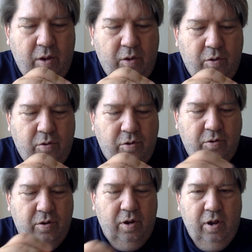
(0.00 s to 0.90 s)
You
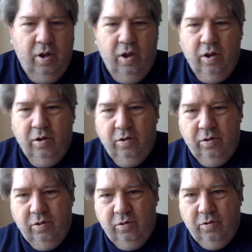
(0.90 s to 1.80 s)
just
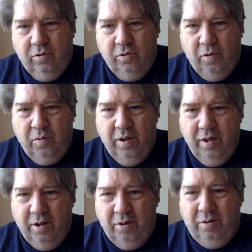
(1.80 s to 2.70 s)
draw one
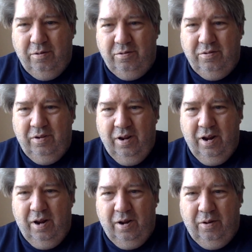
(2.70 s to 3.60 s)
of those.
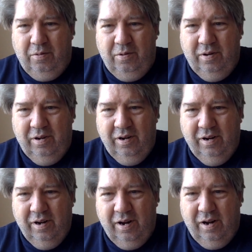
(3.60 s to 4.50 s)
Hello,
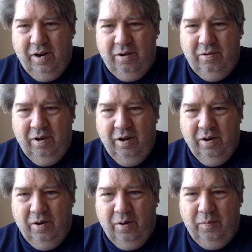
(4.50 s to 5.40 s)
hello,
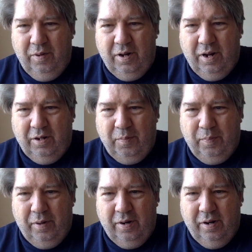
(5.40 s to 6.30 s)
I'm the
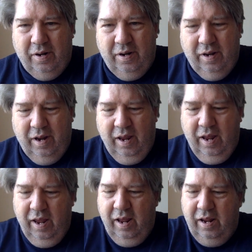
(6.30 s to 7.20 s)
caterpillar,
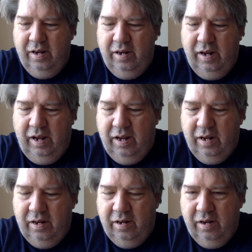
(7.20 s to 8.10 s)
and he
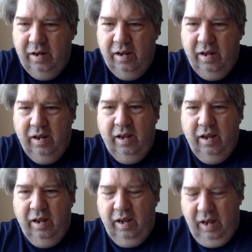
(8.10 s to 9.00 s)
can
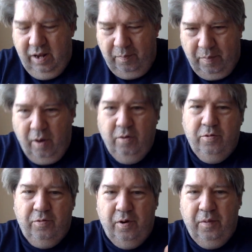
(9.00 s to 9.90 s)
poke
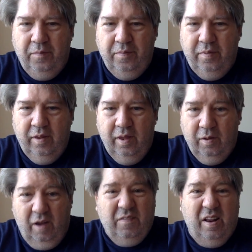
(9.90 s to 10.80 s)
through.
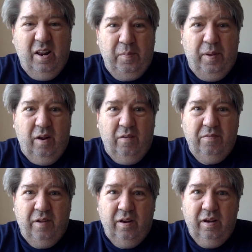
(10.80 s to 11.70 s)
I found that to be a lot of
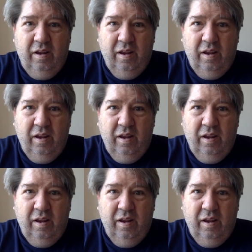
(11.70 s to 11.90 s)
fun.